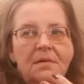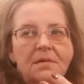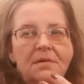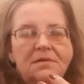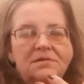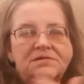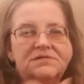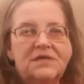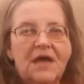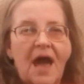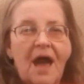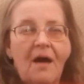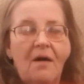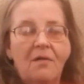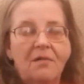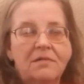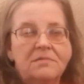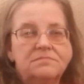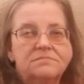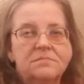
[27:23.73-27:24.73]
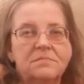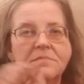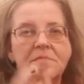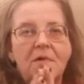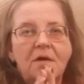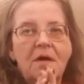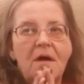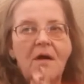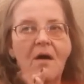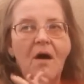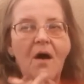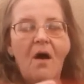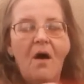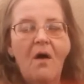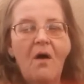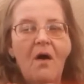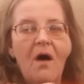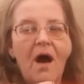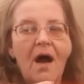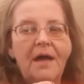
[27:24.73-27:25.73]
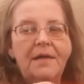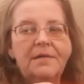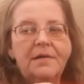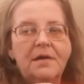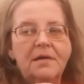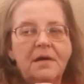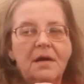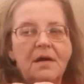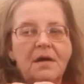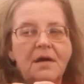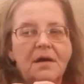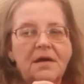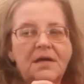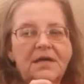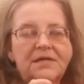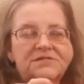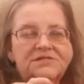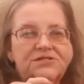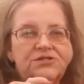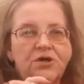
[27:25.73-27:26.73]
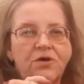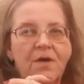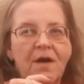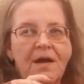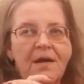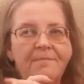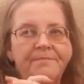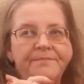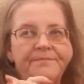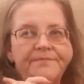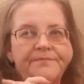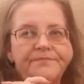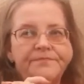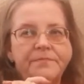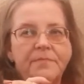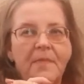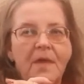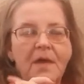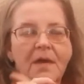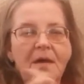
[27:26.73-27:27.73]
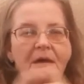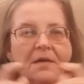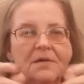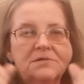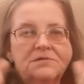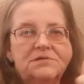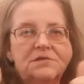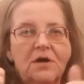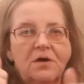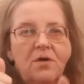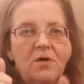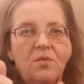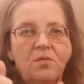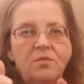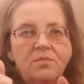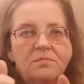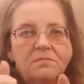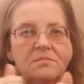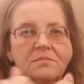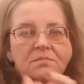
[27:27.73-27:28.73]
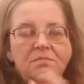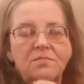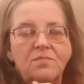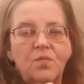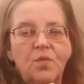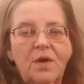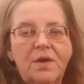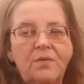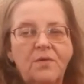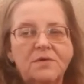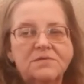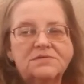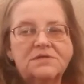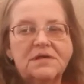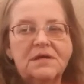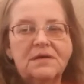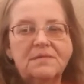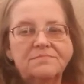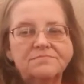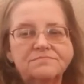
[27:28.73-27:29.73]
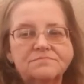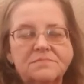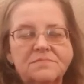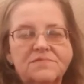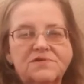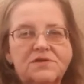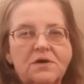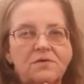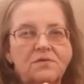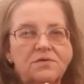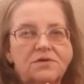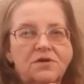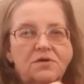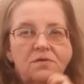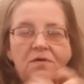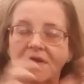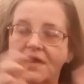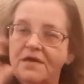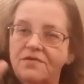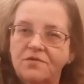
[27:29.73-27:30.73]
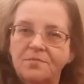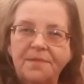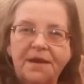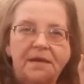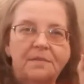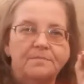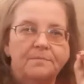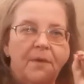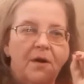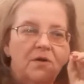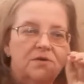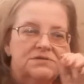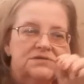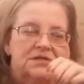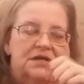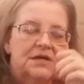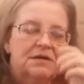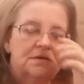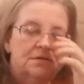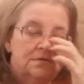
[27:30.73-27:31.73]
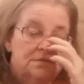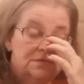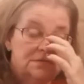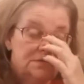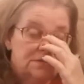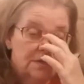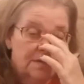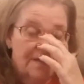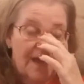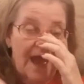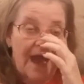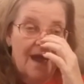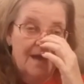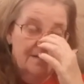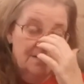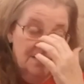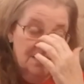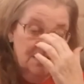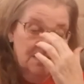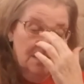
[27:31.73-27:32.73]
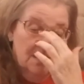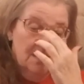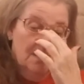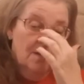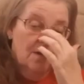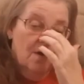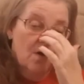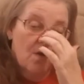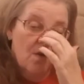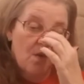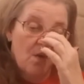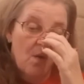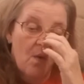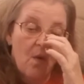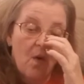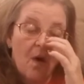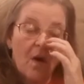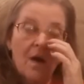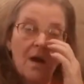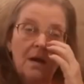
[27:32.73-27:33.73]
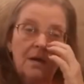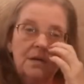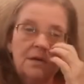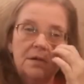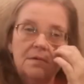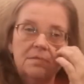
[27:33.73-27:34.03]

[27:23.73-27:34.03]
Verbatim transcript: Sal on uh, Instagram. So we will see. So you'll either be posting to that, or